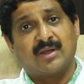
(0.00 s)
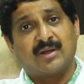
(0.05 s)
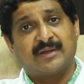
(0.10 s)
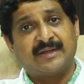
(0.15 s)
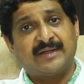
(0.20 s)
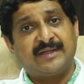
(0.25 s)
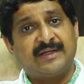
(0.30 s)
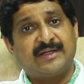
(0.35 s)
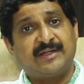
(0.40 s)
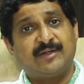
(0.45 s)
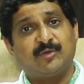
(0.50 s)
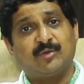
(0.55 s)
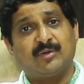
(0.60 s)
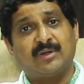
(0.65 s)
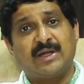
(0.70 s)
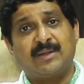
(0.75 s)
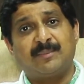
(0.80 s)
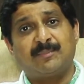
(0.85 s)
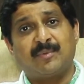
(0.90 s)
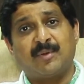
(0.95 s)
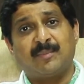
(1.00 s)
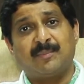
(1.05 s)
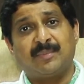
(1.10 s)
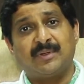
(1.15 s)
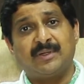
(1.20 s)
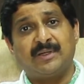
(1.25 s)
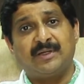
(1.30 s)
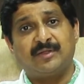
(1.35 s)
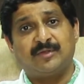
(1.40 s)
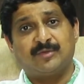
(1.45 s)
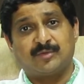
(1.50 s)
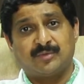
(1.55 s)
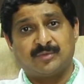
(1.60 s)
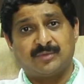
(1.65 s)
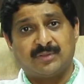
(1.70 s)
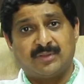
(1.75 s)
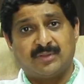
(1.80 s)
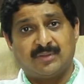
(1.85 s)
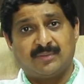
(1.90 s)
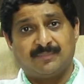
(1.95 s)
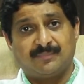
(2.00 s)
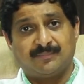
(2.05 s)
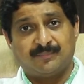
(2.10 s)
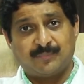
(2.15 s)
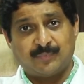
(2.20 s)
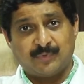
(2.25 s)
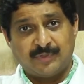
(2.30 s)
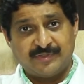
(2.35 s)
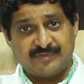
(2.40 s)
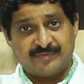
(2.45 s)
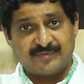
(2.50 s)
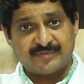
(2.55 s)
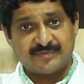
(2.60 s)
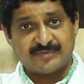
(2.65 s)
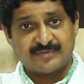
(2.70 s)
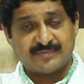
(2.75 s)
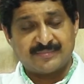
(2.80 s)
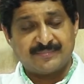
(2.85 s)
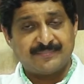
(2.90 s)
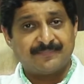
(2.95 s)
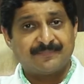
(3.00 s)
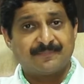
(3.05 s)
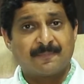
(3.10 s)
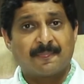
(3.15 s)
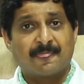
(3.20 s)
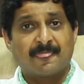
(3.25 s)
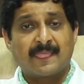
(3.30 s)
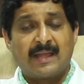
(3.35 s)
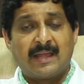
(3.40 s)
tendon to glide properly through the pulley system.